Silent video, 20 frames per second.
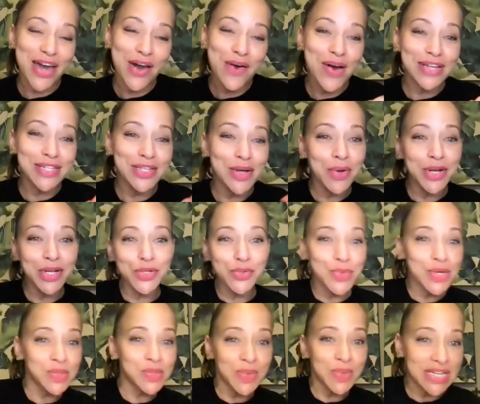oh, I don't want to do
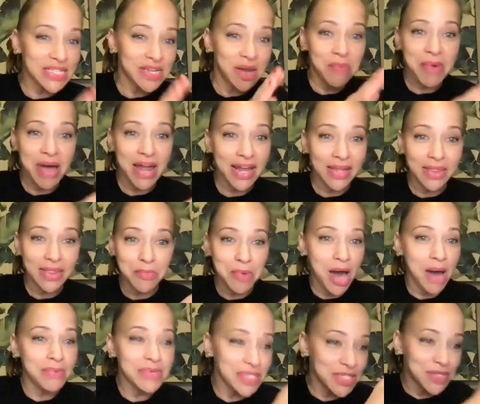this one because everybody and their
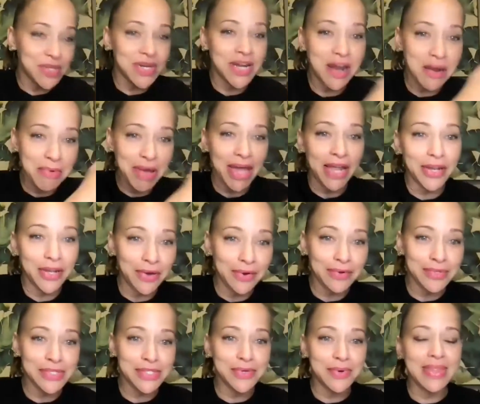mom is doing it. Everybody I know
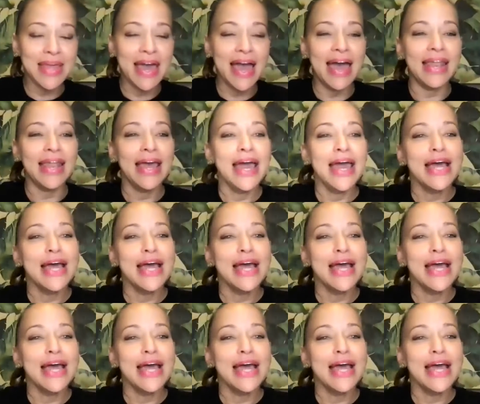is doing that.